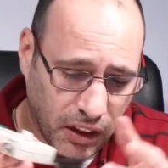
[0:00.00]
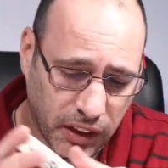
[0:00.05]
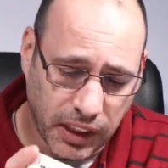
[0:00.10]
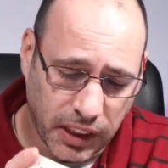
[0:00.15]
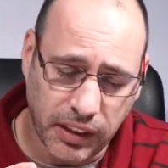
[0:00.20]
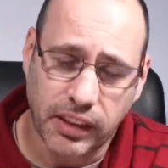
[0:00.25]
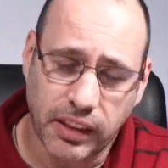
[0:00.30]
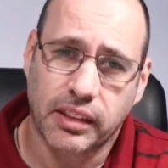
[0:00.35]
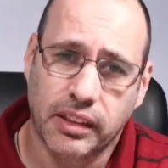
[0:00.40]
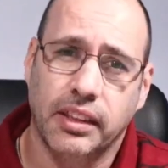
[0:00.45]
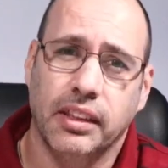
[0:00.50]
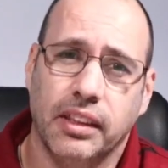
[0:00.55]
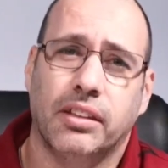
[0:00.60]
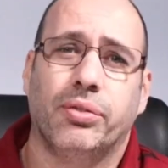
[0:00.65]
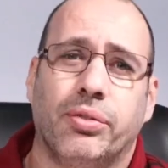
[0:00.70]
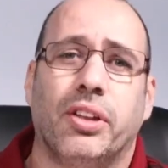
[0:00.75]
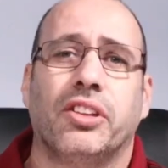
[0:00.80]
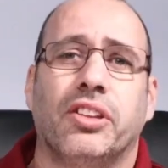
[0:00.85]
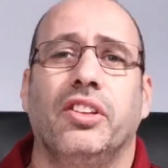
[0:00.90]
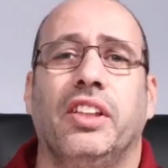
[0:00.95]
Okay, that's
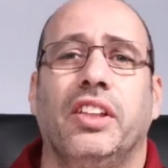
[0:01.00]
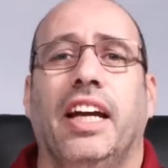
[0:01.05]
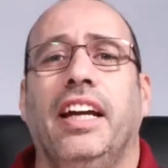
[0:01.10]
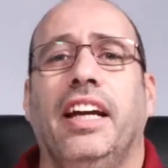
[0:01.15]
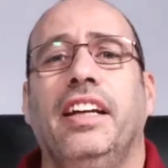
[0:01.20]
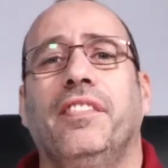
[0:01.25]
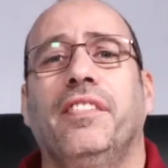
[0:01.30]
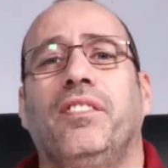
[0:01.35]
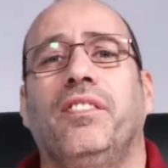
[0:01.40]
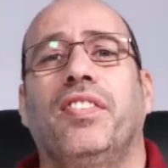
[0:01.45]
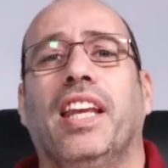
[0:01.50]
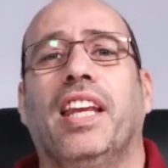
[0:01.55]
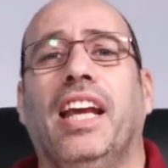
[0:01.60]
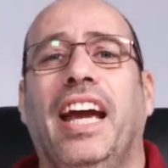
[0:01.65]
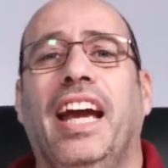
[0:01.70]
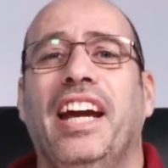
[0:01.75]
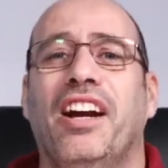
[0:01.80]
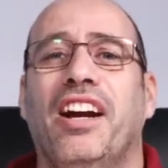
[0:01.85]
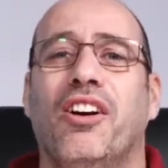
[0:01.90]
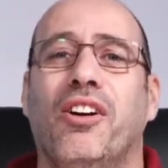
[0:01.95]
it for today.
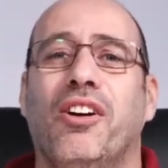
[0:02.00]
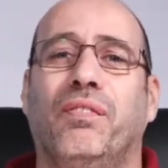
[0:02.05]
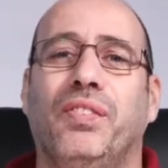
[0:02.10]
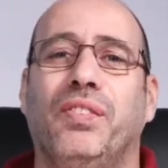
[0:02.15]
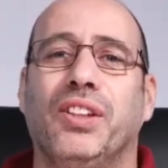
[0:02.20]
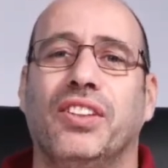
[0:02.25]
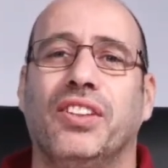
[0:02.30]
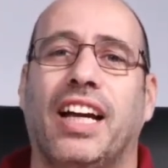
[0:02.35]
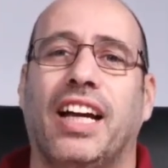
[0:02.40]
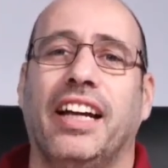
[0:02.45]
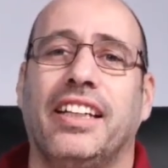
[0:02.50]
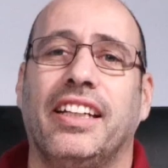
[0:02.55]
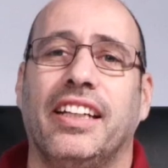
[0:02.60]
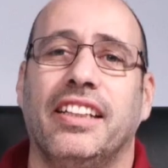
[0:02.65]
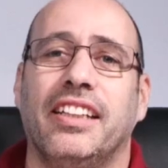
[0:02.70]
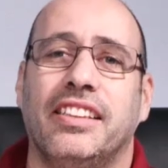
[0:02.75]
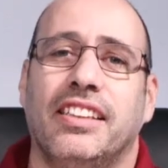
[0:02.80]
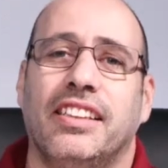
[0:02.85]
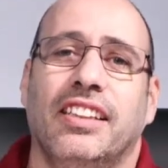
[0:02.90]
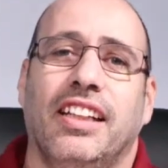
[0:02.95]
I hope you like
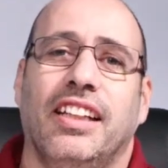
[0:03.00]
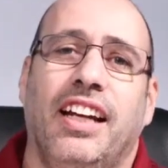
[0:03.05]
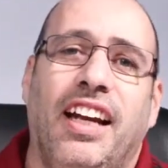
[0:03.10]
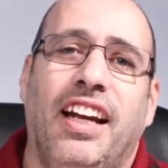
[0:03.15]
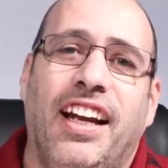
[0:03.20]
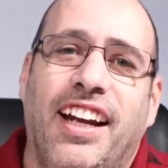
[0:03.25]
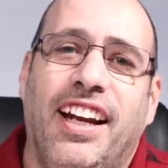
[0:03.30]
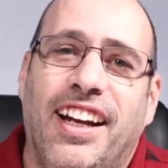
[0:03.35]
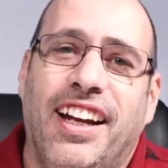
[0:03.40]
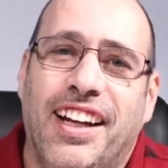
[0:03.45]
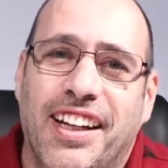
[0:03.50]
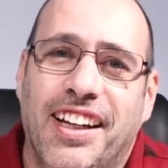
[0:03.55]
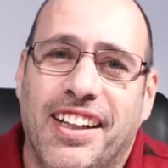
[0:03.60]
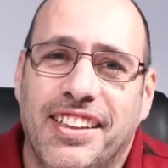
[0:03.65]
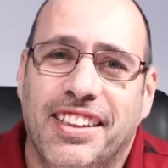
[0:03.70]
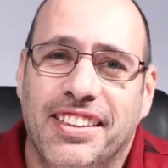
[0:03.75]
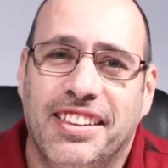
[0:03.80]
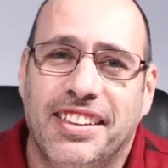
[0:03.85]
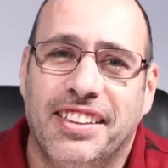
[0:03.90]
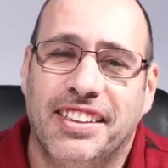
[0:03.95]
it,
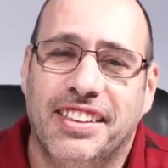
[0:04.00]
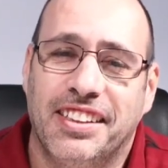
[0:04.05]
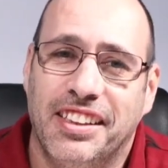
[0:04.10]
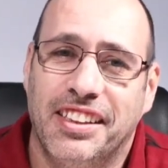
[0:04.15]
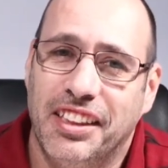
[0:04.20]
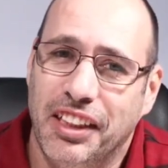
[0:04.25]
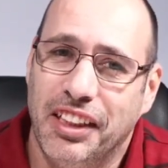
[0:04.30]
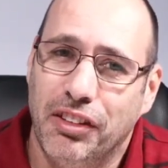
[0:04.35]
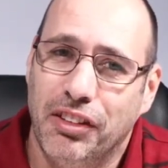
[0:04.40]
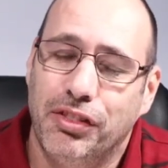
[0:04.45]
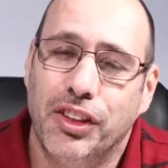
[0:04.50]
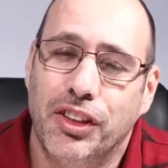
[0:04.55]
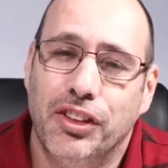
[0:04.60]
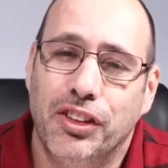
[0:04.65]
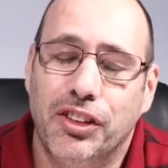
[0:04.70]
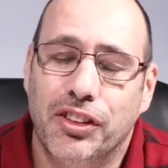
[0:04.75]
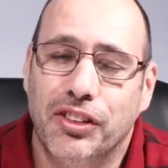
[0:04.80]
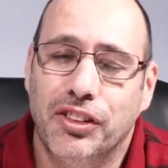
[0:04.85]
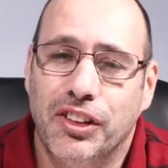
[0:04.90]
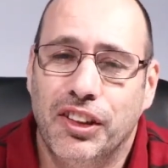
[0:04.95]
and if you
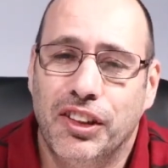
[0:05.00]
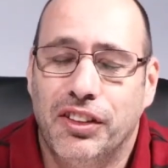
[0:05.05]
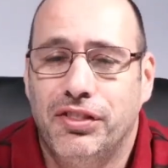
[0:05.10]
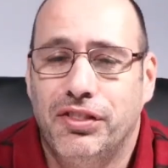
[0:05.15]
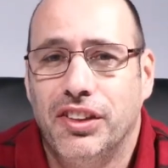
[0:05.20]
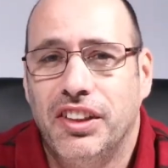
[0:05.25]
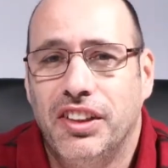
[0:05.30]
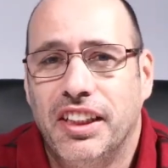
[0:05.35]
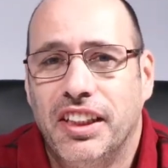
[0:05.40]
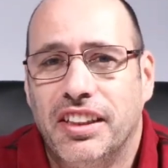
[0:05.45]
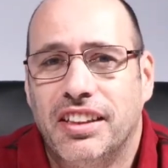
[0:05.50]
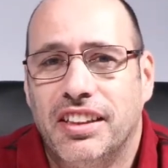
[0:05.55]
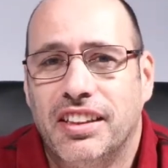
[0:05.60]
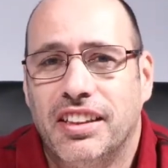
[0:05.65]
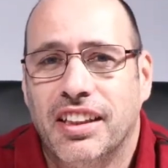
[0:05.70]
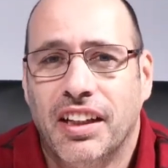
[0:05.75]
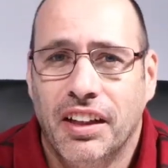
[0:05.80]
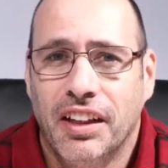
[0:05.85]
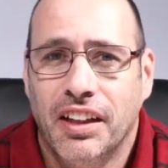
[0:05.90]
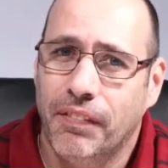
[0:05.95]
do, if you did,
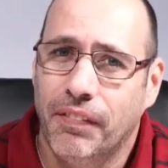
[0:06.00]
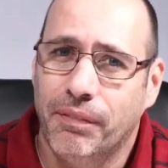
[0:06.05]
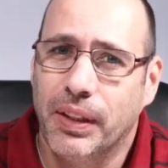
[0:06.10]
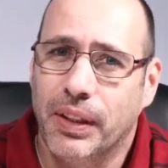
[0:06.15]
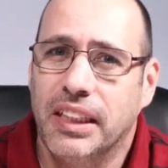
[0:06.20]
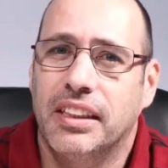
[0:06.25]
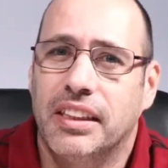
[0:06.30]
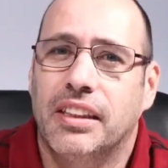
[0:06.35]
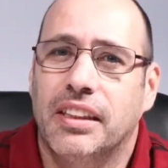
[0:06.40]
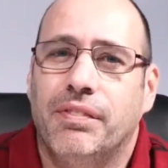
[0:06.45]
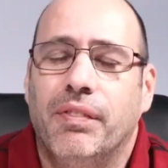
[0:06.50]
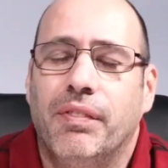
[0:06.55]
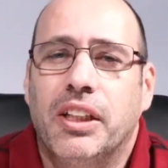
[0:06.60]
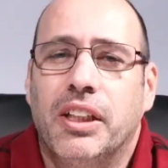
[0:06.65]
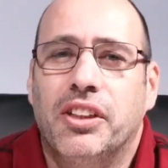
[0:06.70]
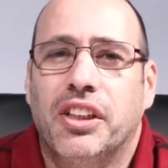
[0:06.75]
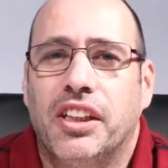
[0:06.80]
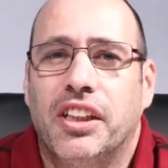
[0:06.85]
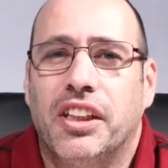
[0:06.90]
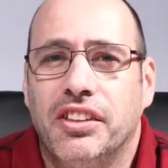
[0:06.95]
please
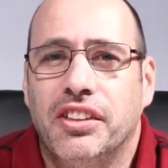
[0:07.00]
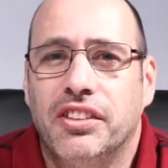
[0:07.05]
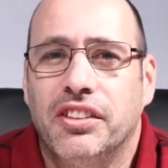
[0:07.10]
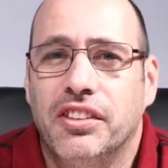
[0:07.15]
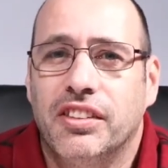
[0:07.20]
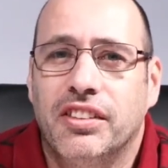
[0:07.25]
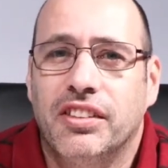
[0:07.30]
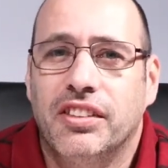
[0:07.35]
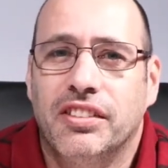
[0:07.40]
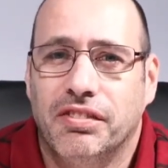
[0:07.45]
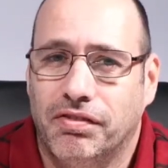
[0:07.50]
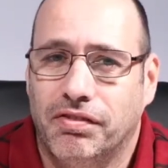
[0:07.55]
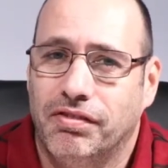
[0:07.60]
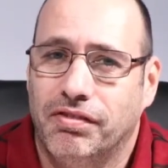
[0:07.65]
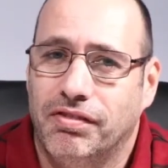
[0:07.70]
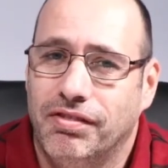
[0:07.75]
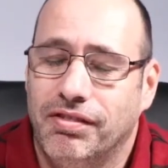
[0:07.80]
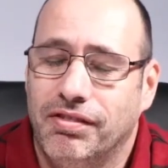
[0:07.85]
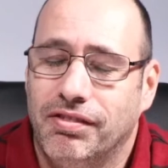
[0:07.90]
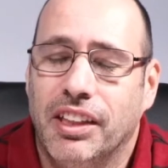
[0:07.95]
make sure you
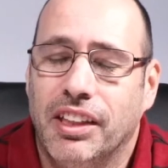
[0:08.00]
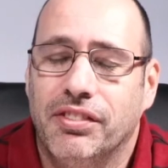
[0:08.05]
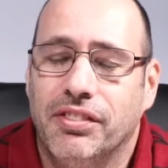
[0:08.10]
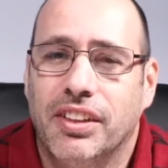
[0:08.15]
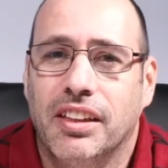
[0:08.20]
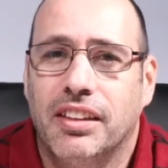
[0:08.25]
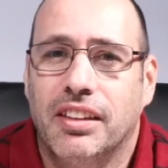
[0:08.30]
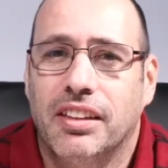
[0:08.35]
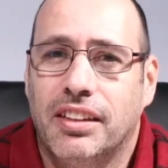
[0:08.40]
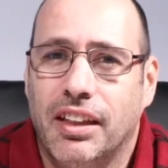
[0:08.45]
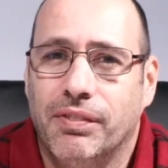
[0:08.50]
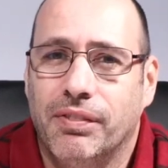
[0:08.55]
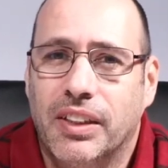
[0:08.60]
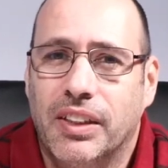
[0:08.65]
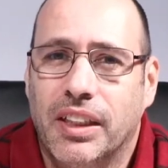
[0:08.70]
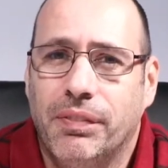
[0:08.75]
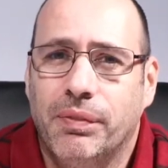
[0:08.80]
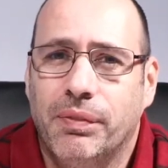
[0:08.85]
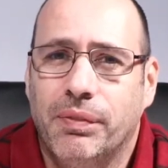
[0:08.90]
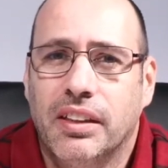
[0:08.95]
give a
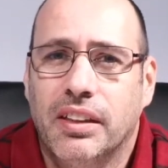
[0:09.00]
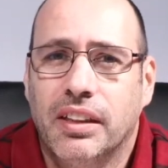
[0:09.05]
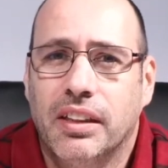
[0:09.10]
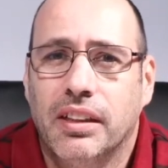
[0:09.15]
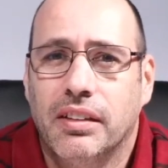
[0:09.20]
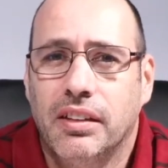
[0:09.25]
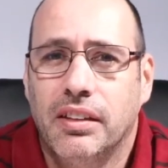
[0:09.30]
thumbs up,